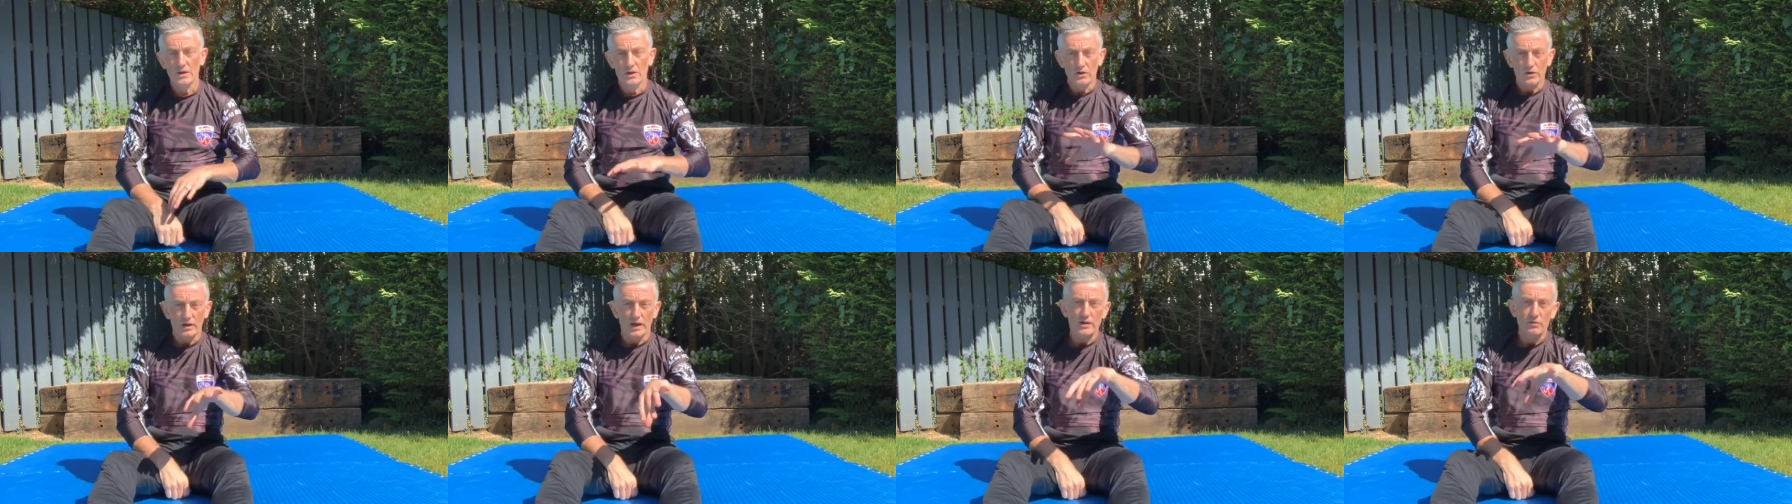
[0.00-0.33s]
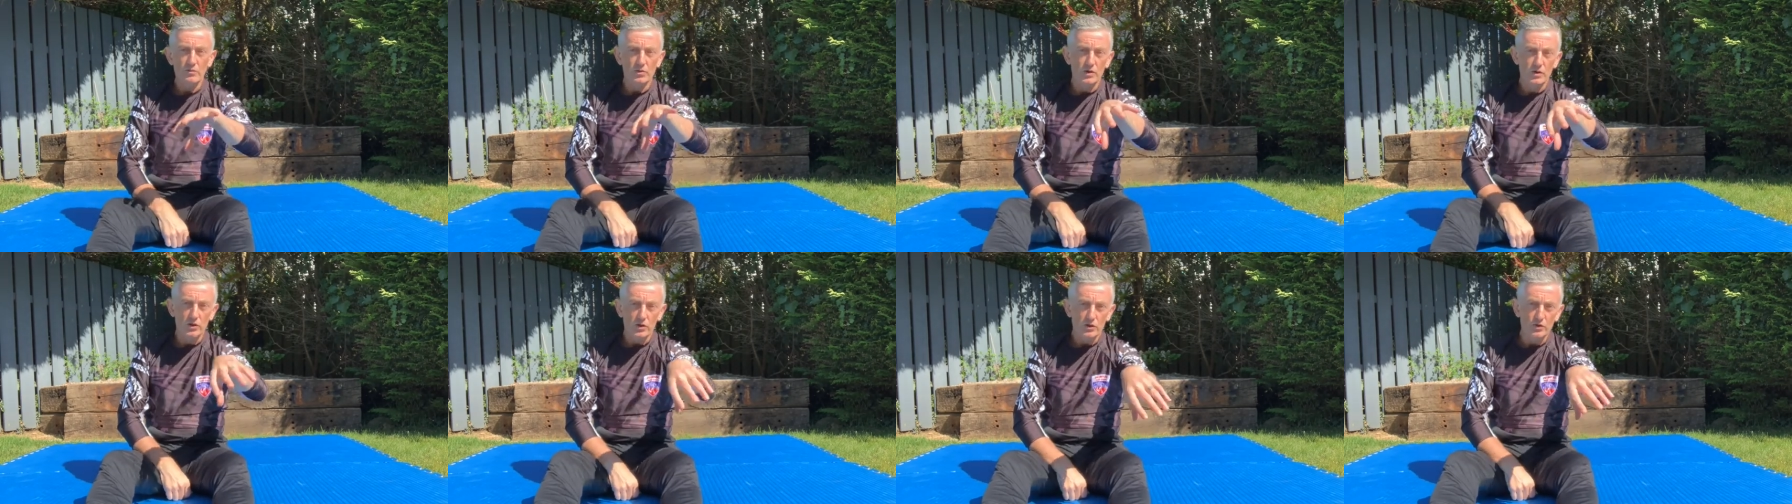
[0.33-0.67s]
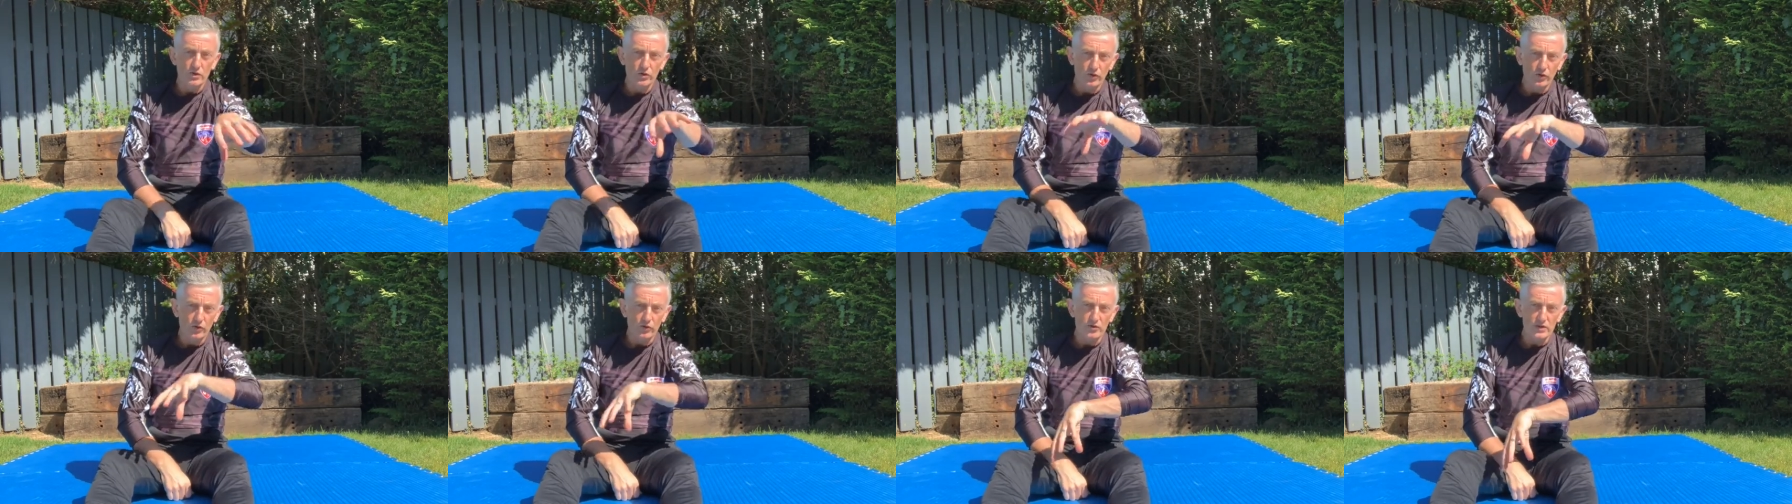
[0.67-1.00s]
Okay, we're going to go
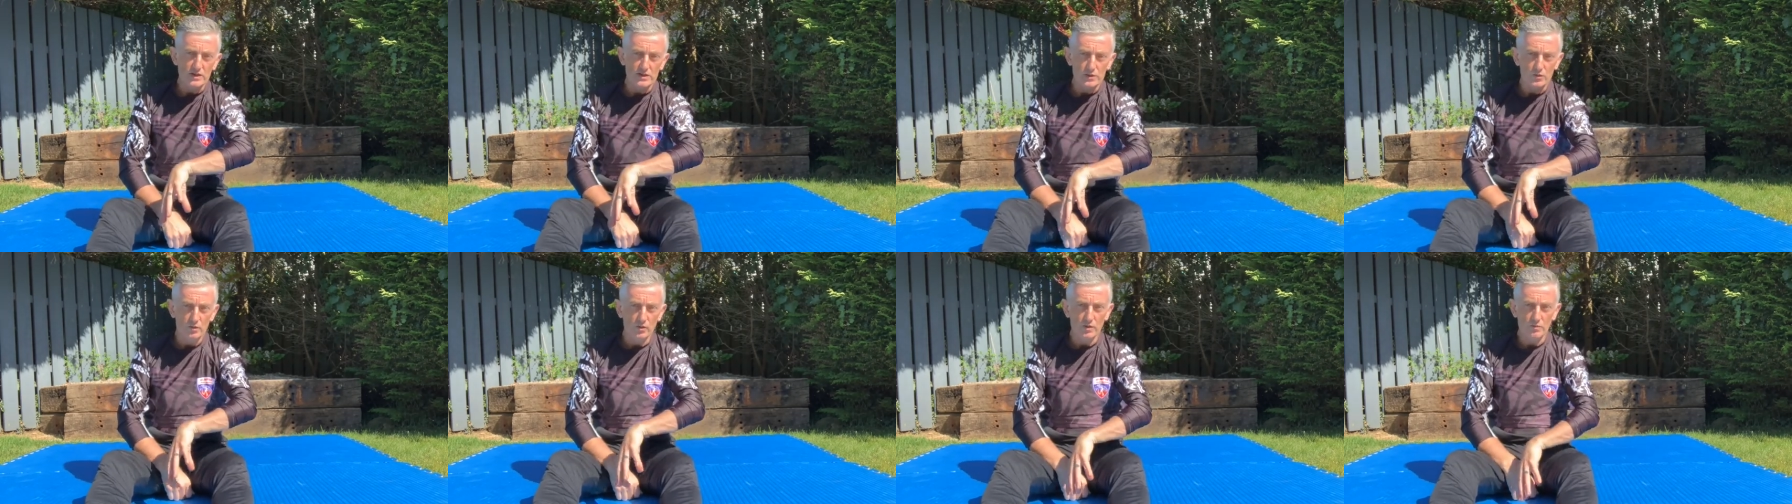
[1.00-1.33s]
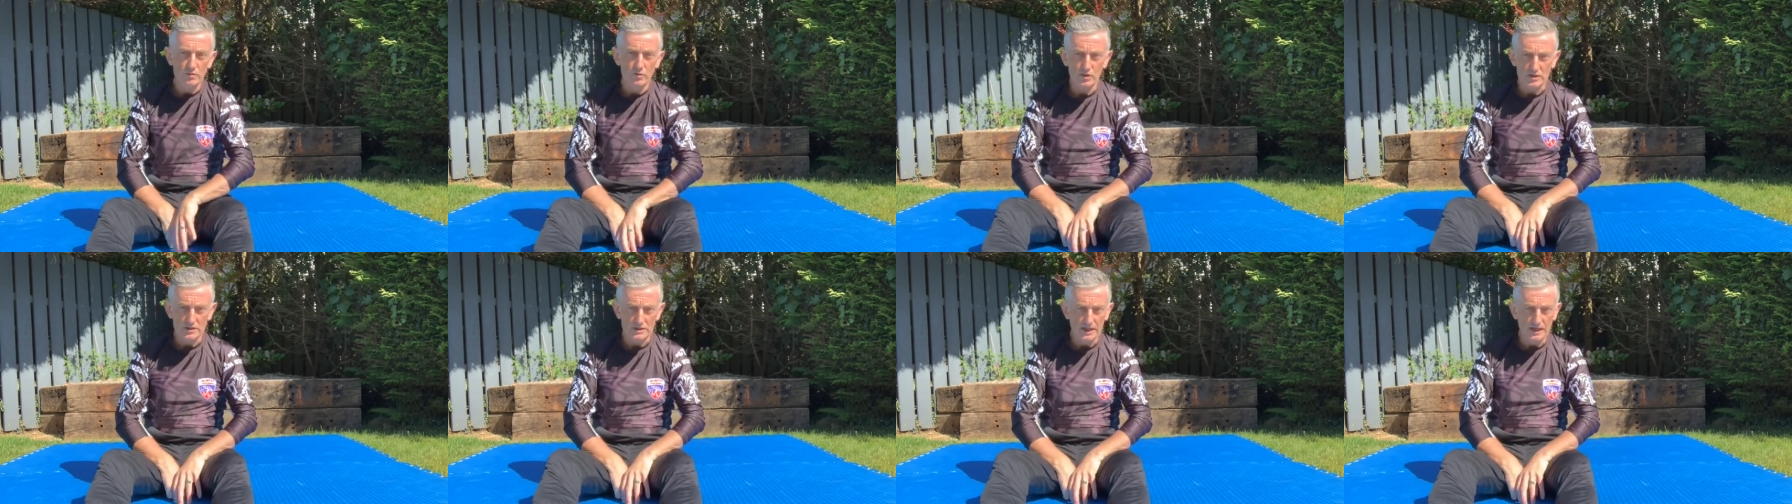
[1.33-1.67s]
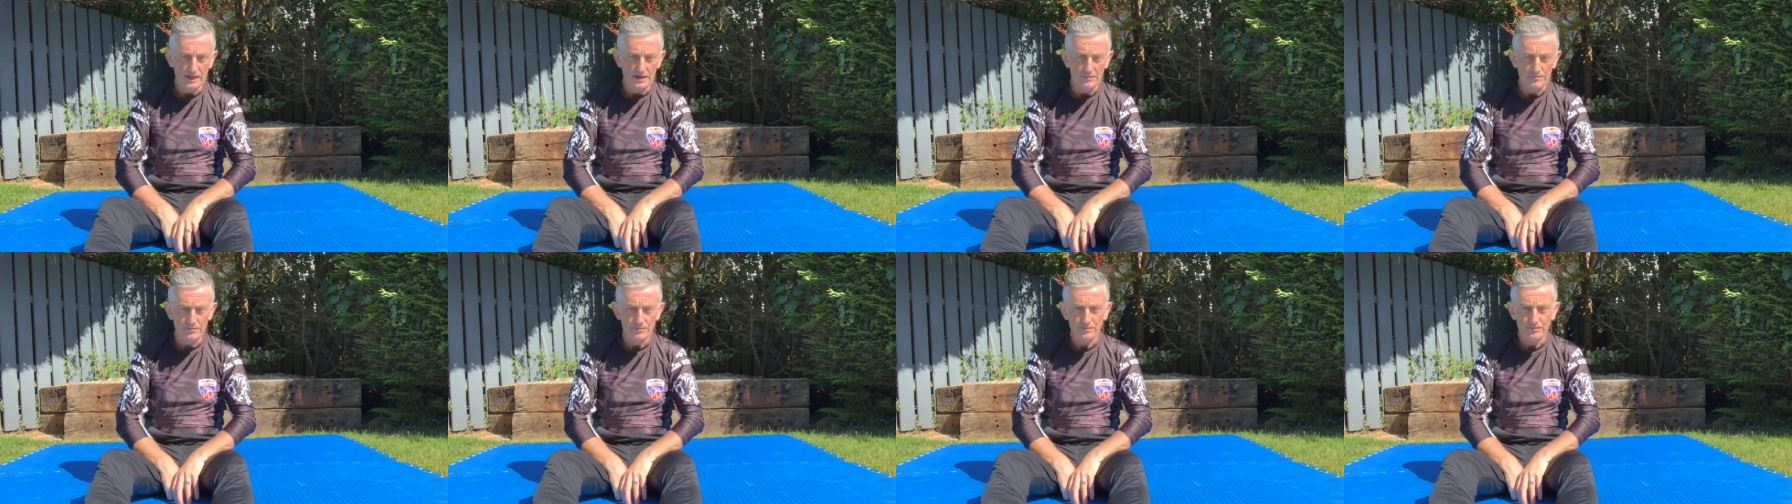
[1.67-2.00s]
through this one more
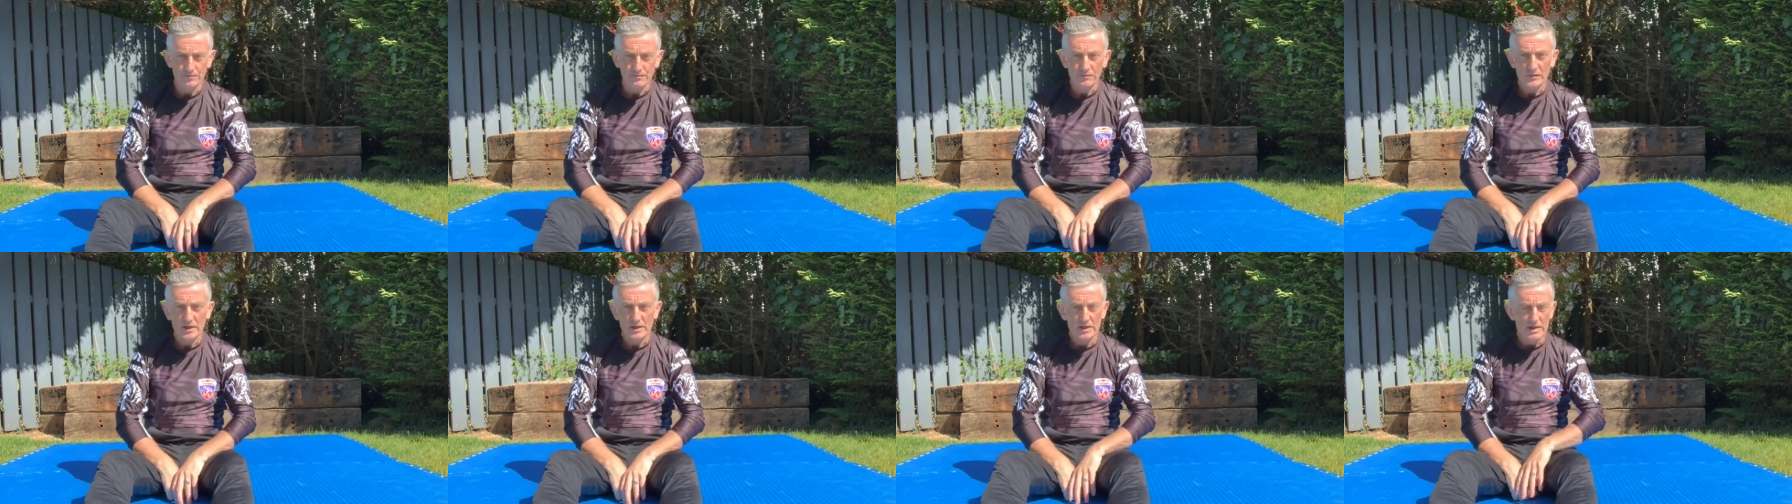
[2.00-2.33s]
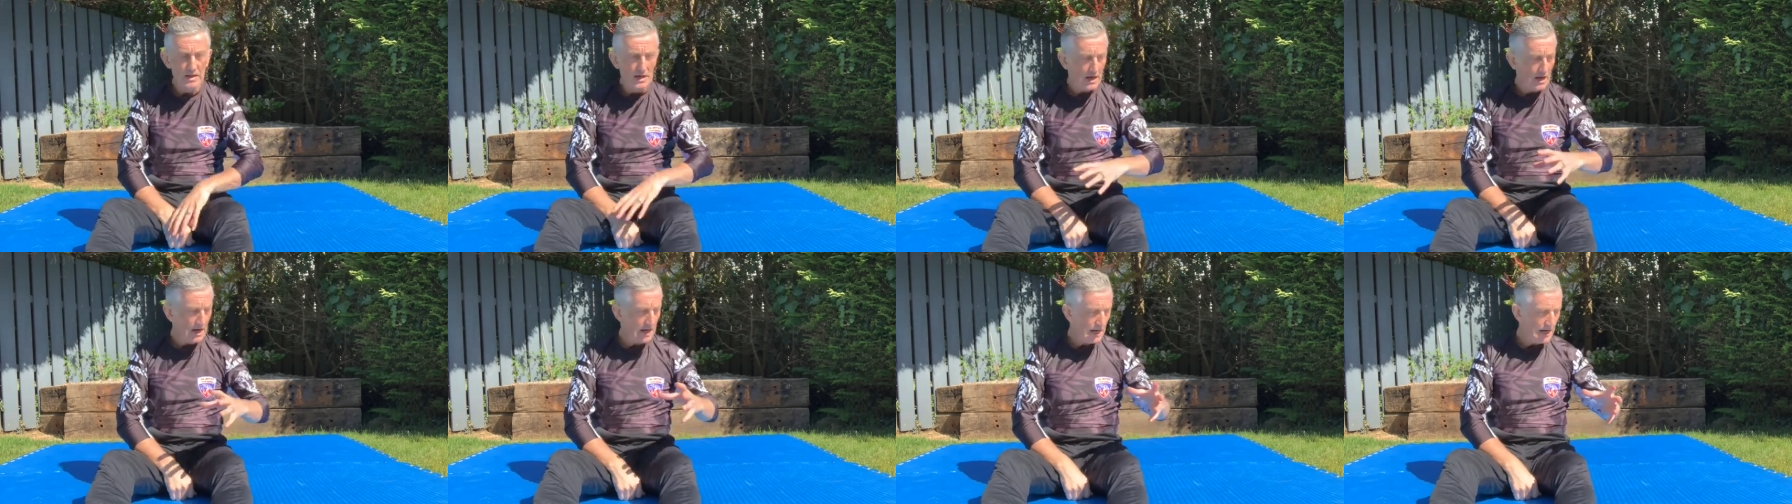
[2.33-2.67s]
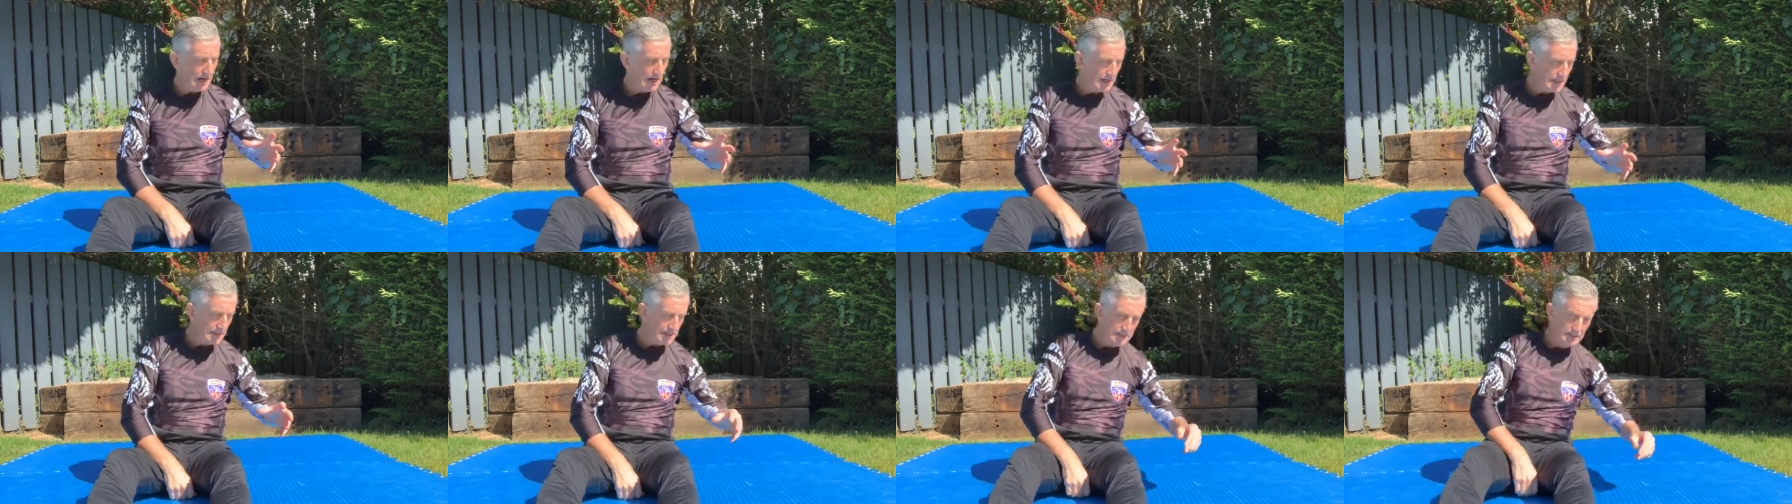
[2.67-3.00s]
time,
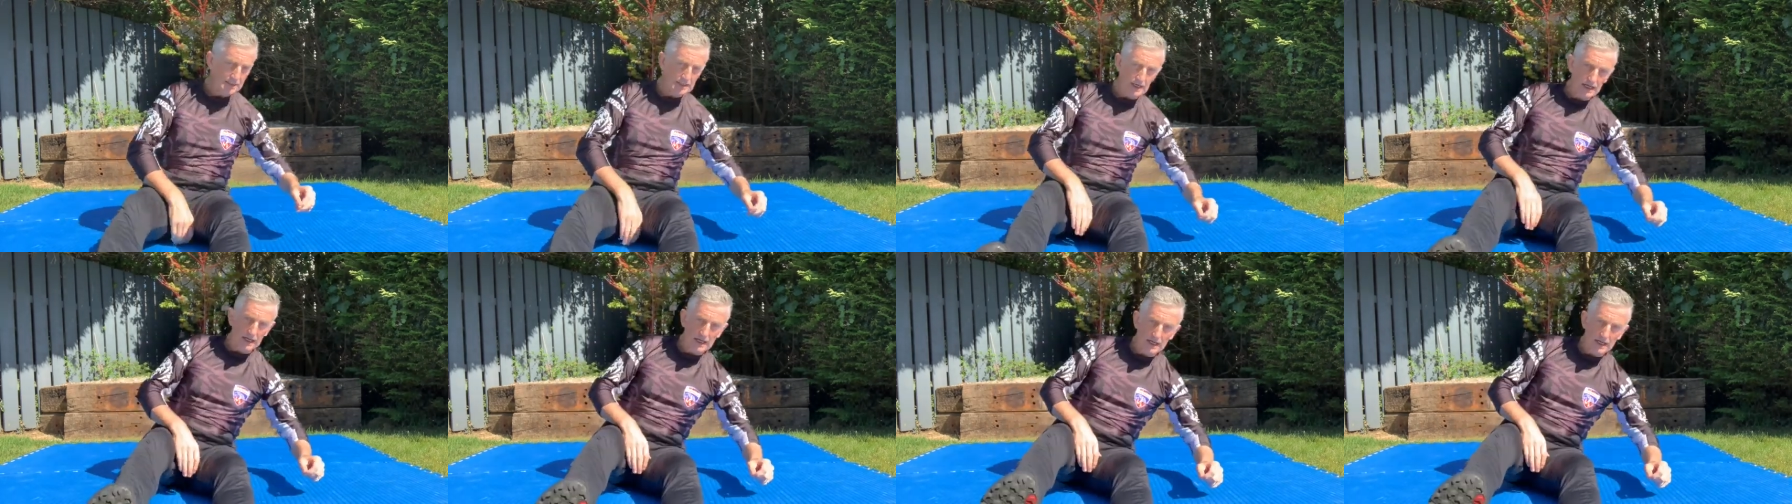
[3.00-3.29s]
and